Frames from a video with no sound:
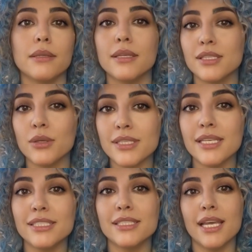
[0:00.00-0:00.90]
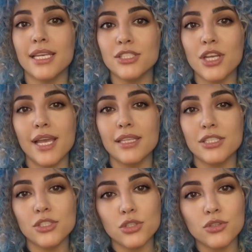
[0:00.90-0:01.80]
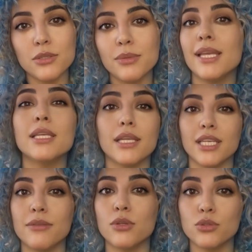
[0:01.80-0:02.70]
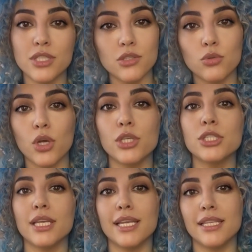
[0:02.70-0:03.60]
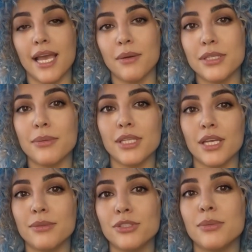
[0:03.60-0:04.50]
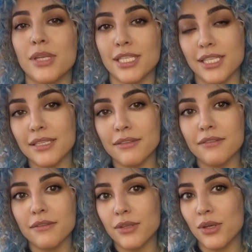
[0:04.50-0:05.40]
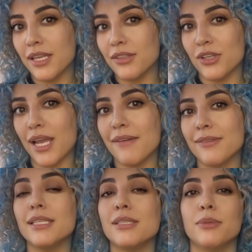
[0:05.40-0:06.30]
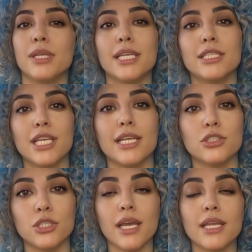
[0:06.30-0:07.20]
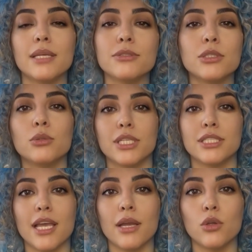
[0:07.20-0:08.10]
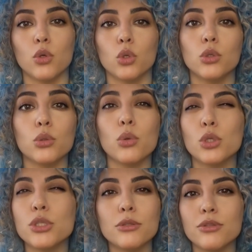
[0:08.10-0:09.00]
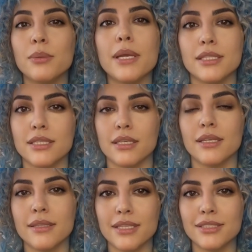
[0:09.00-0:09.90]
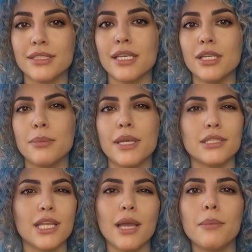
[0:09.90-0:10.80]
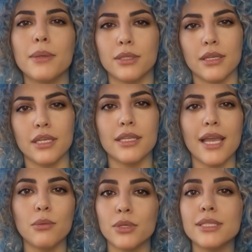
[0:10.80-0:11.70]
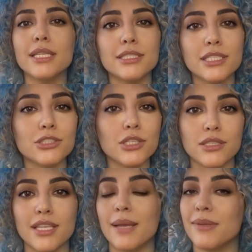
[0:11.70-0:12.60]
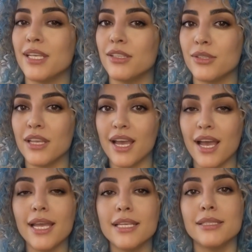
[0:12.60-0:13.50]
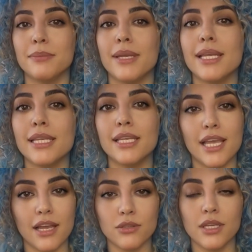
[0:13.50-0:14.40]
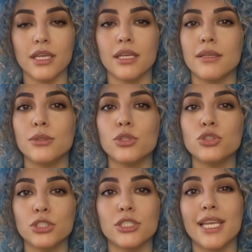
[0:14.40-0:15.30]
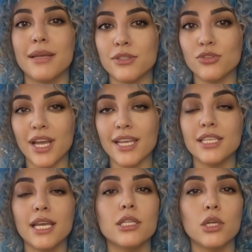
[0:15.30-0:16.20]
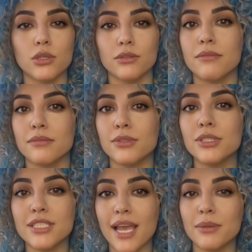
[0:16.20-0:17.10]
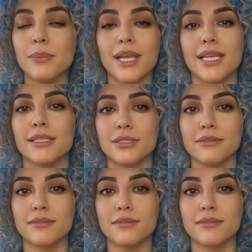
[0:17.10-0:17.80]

So at this stage, I need to use a blender that I've already washed and now it's become springy. Look, it should have this springy texture and I've squeezed out all the water from it. It's still a bit damp. Now with this, I start dabbing under the eyes and blending it out. You should never drag it at all. Just dab and blend.